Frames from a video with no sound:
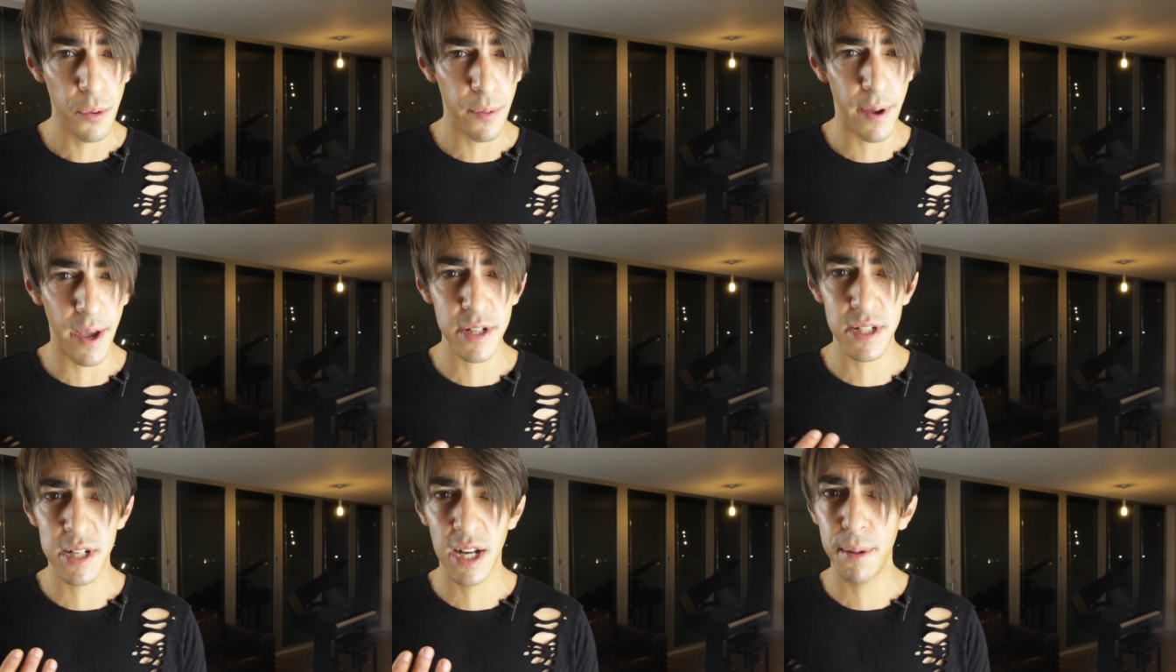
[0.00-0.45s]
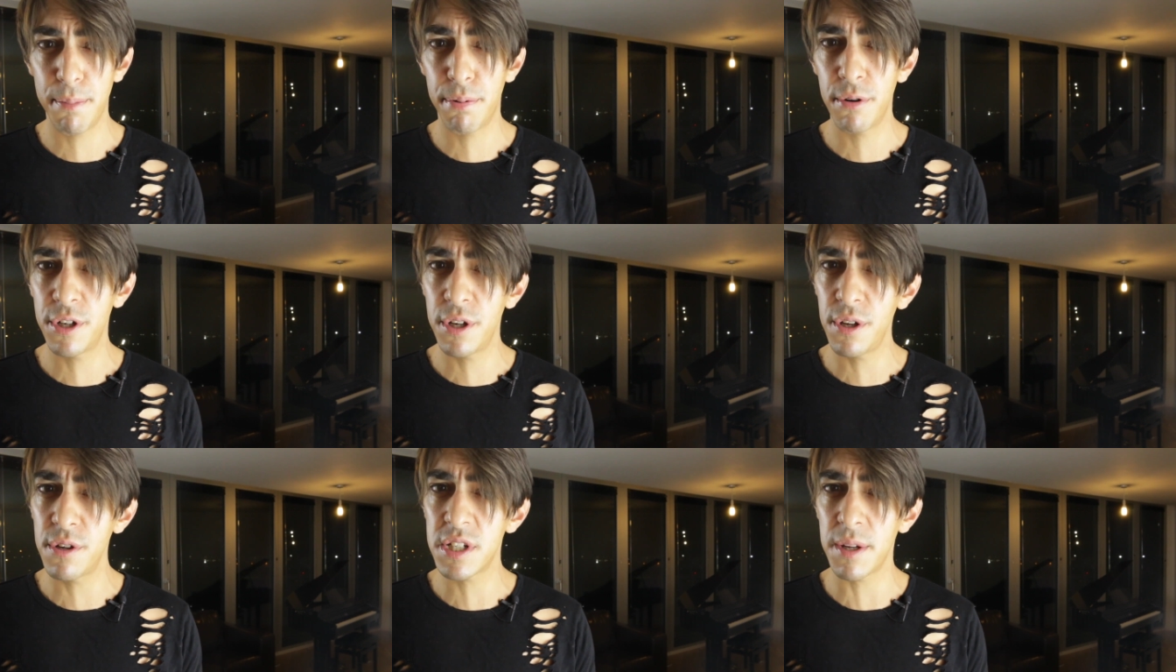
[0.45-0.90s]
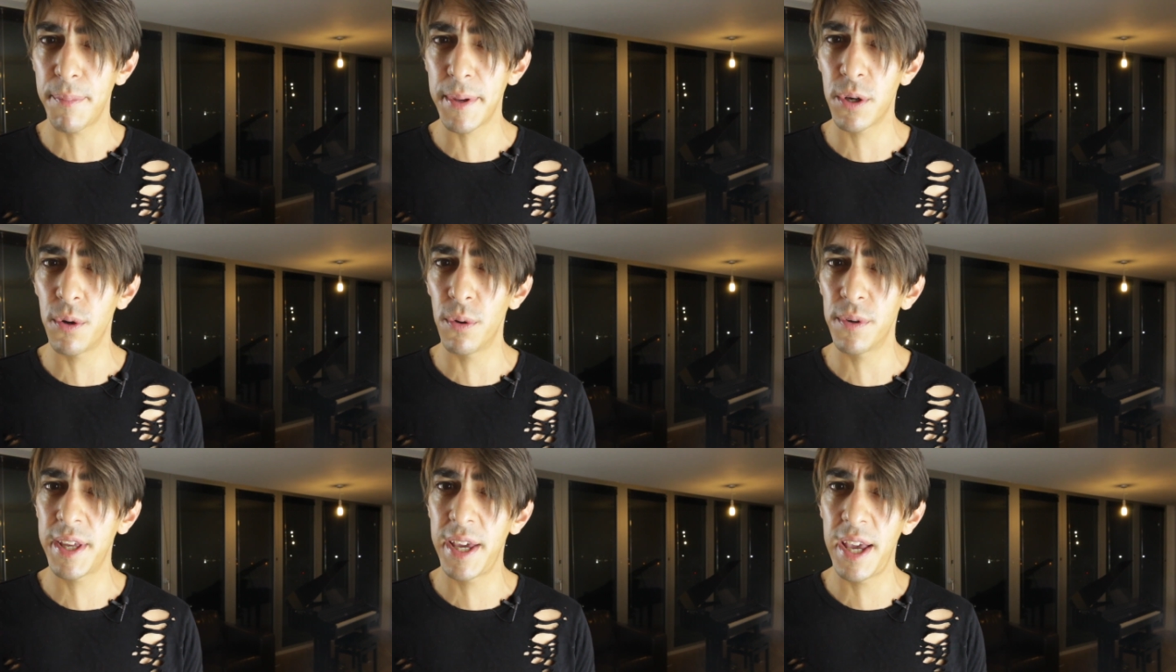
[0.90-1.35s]
we actually produce
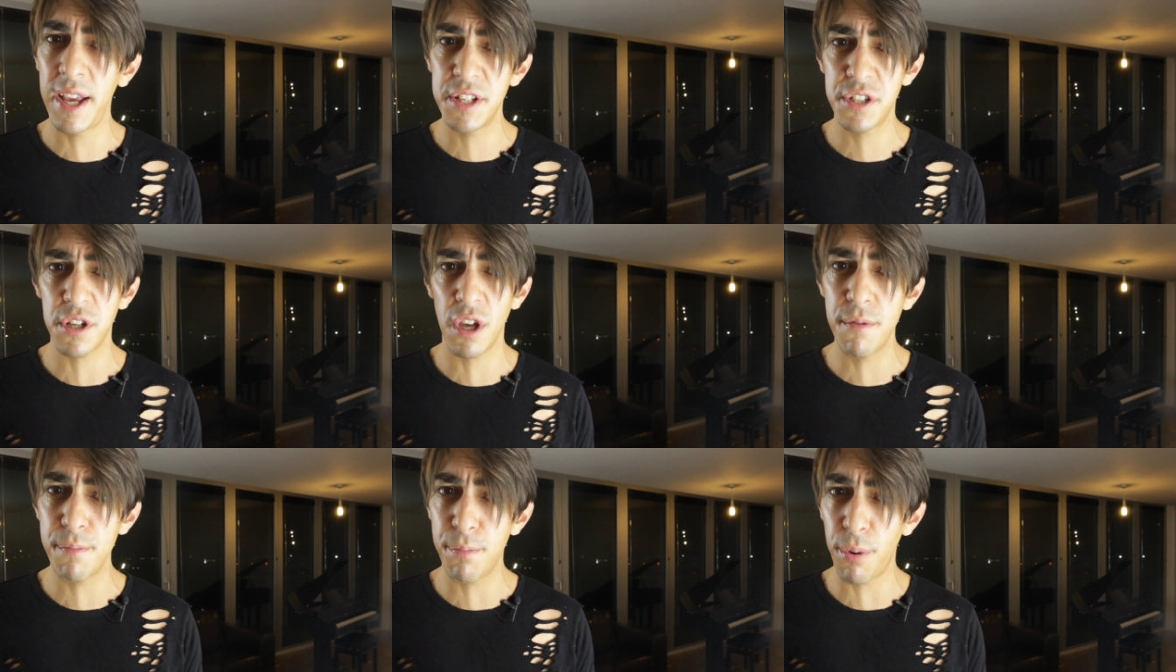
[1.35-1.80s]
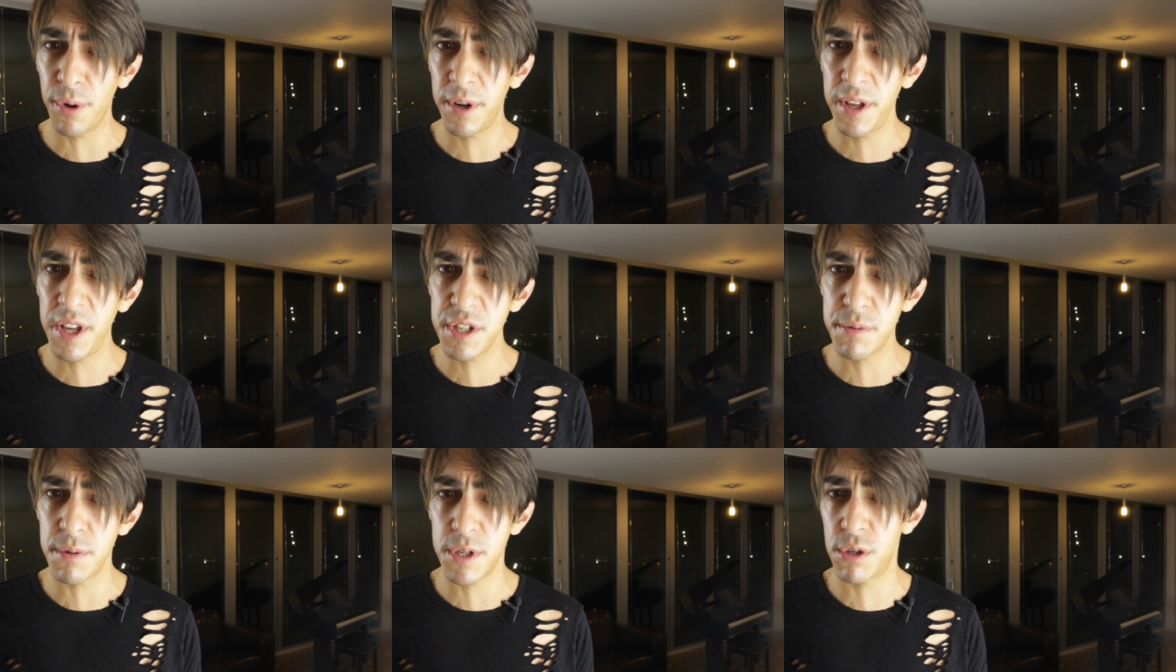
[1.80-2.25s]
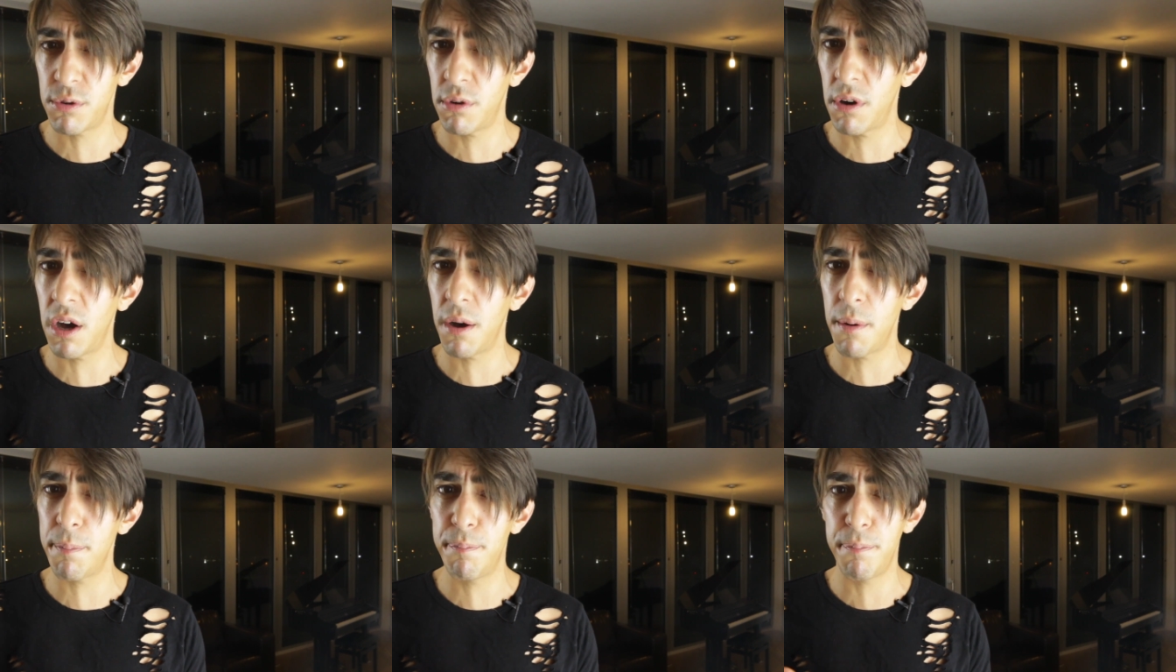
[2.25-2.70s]
something called ketone bodies, which
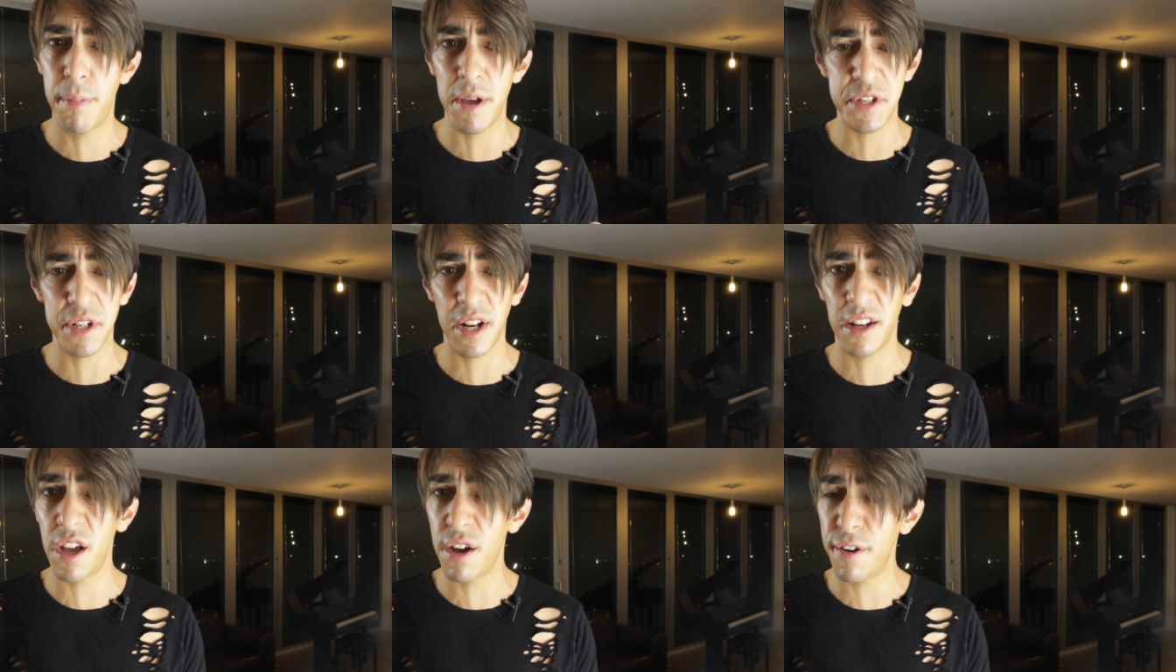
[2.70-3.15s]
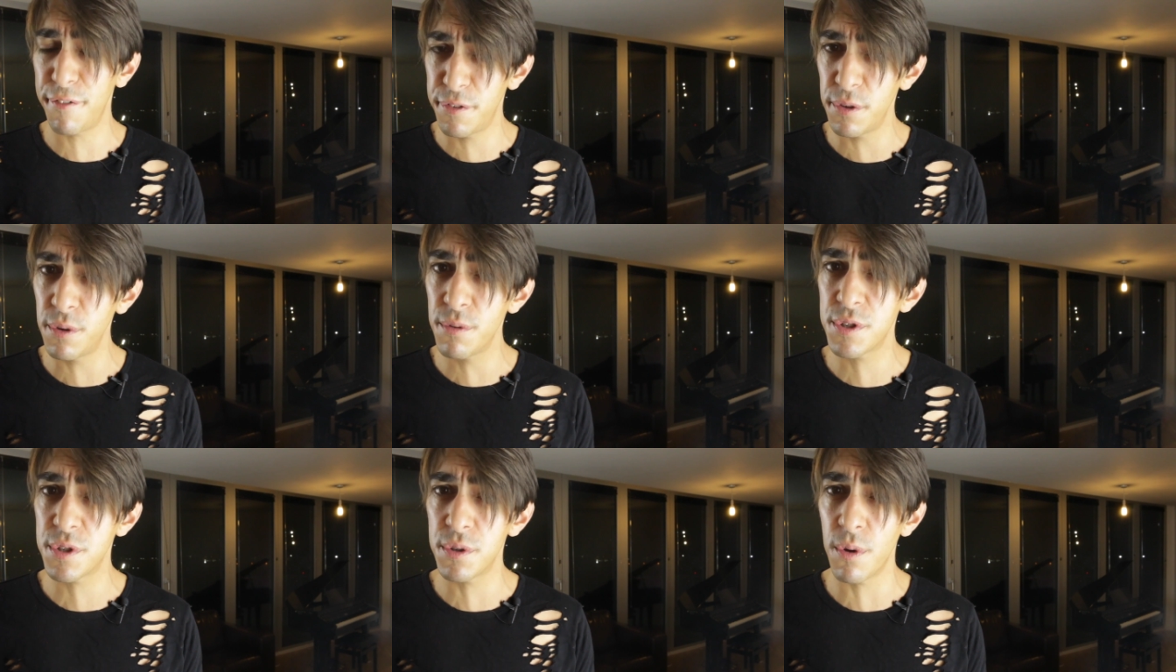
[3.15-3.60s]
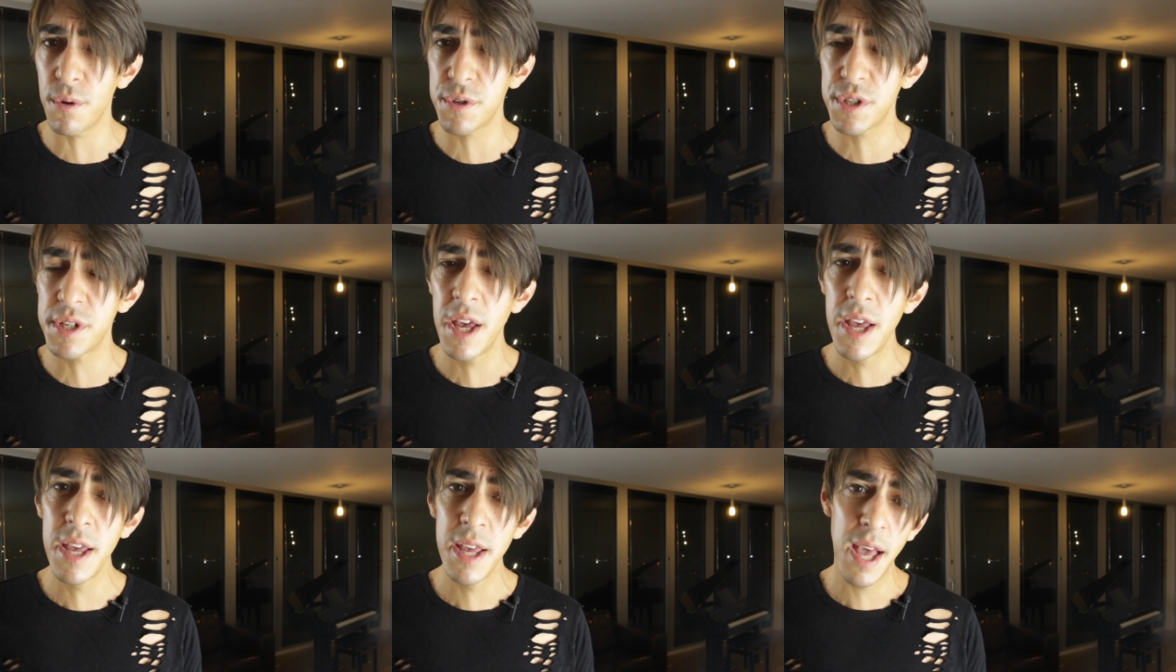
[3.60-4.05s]
are our, basically our fuel
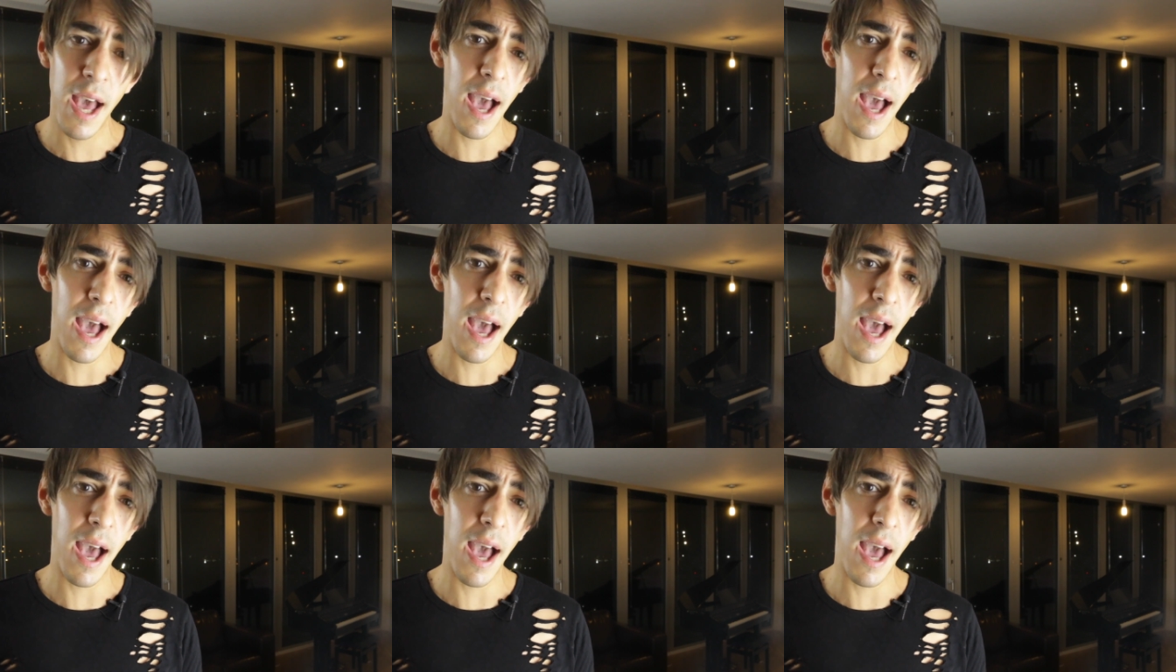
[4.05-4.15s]
source.